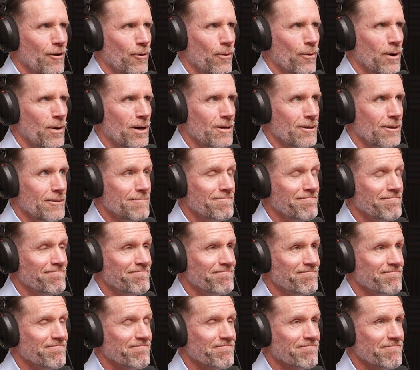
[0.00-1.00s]
Well,
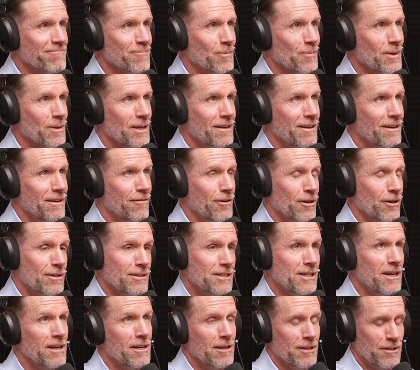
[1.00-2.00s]
if I could
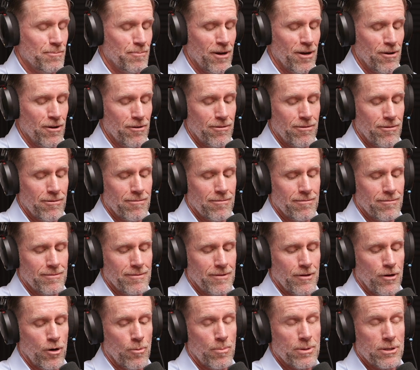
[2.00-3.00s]
say it's both
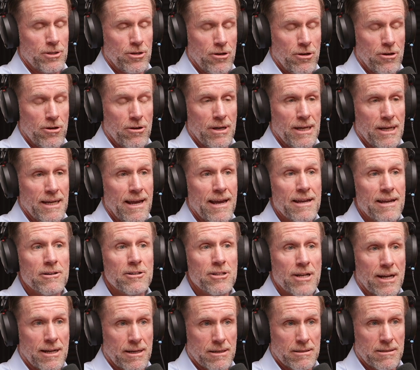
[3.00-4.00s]
opportunity and
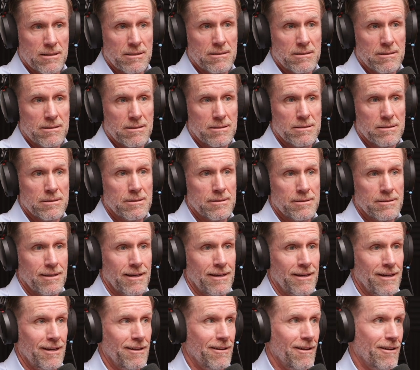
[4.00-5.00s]
challenge,
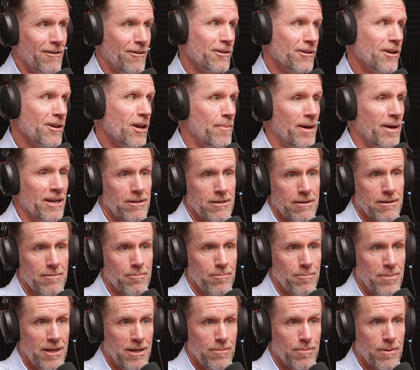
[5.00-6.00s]
and I'd go back to
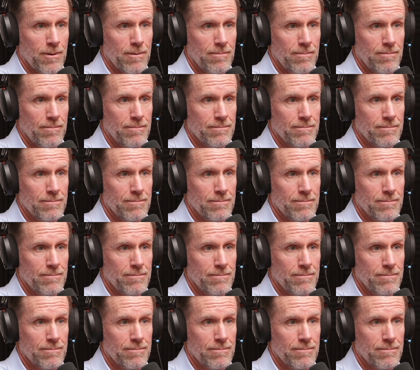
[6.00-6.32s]
people.